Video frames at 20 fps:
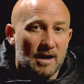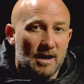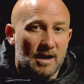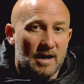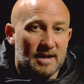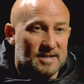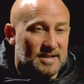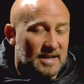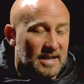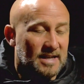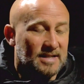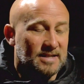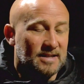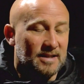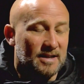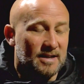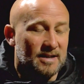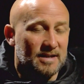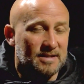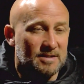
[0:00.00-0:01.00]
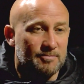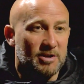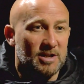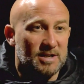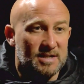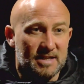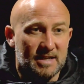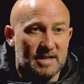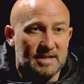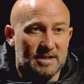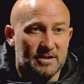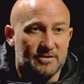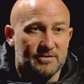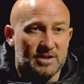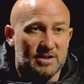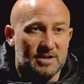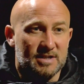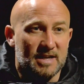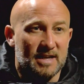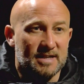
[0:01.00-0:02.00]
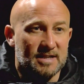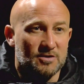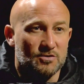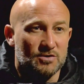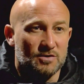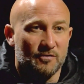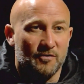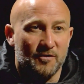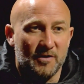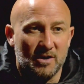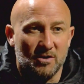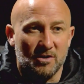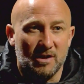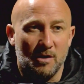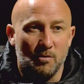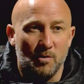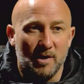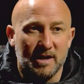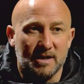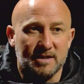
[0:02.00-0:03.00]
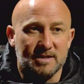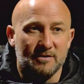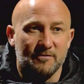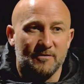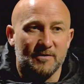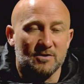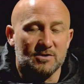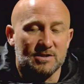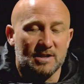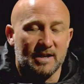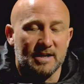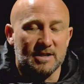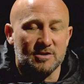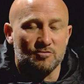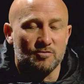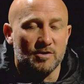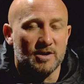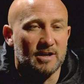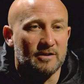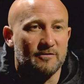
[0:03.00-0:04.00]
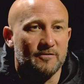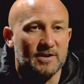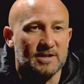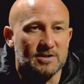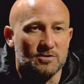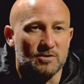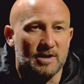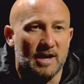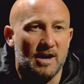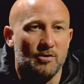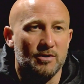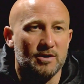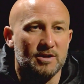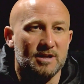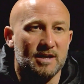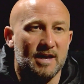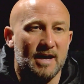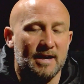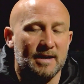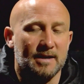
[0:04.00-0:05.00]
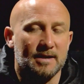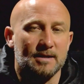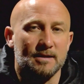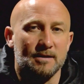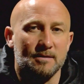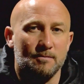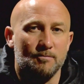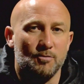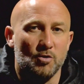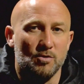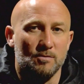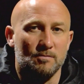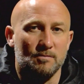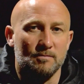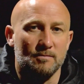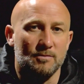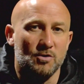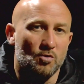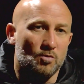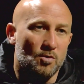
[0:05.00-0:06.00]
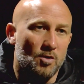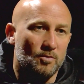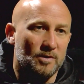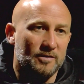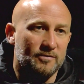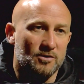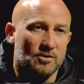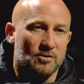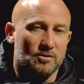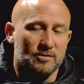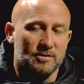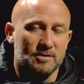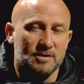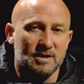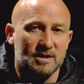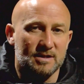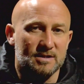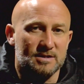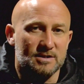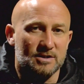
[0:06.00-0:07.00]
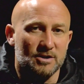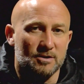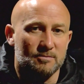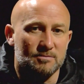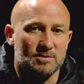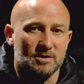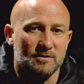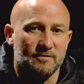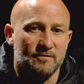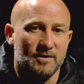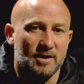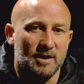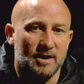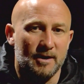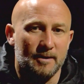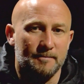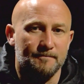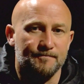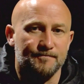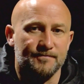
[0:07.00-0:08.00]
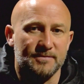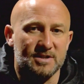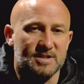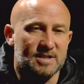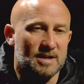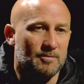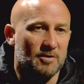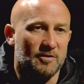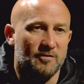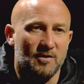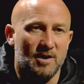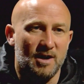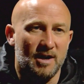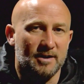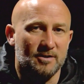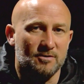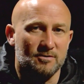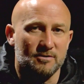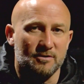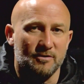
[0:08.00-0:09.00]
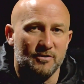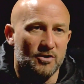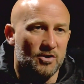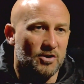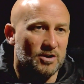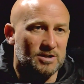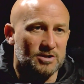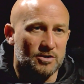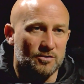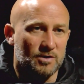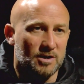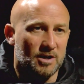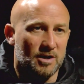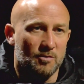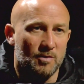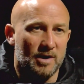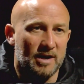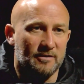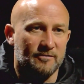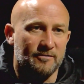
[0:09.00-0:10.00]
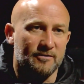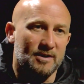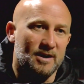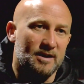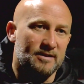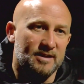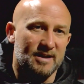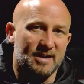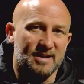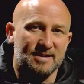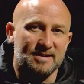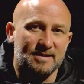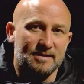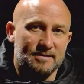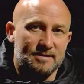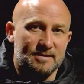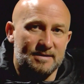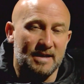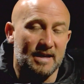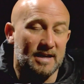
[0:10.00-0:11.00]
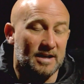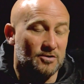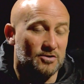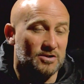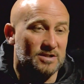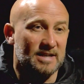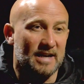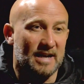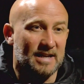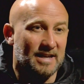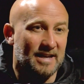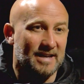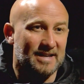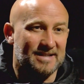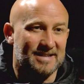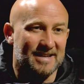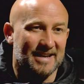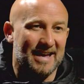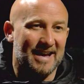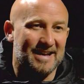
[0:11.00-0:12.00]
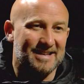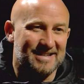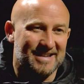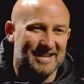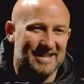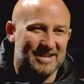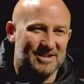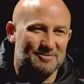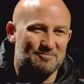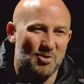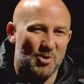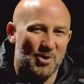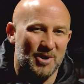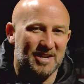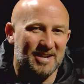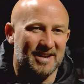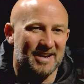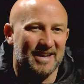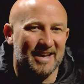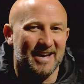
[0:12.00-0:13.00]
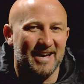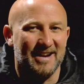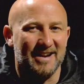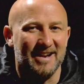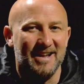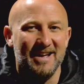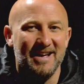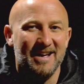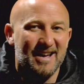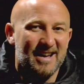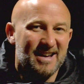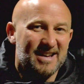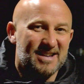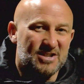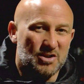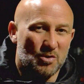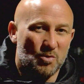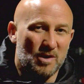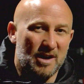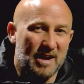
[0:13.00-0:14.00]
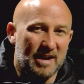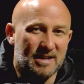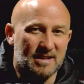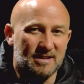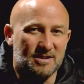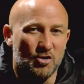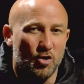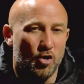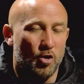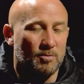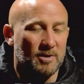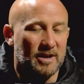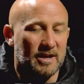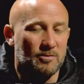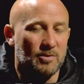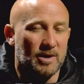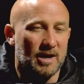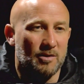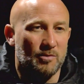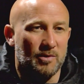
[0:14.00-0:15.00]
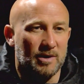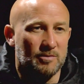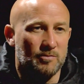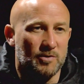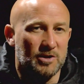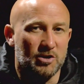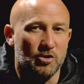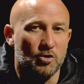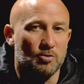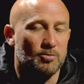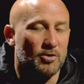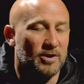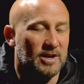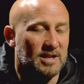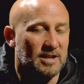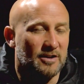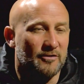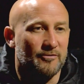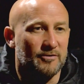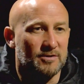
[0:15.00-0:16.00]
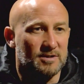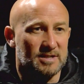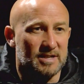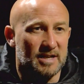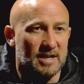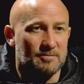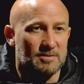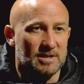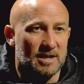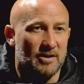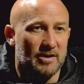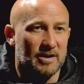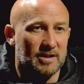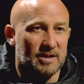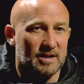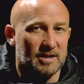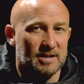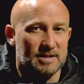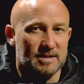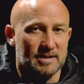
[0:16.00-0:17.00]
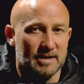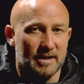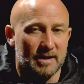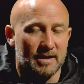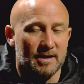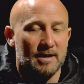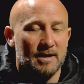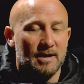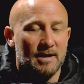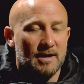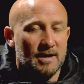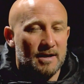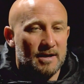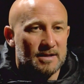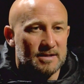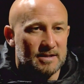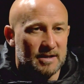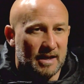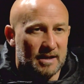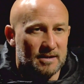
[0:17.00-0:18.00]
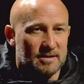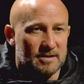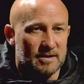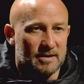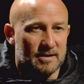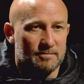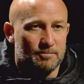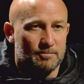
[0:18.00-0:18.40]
A season that has been a season of success, it doesn't feel that way because it feels like it's really fizzled out at the end. But look what we've done in terms of the semi-final, the 32-year wait for that. It's taken us 10 years to get to this point again. So hey, normally we do put in different teams out in this to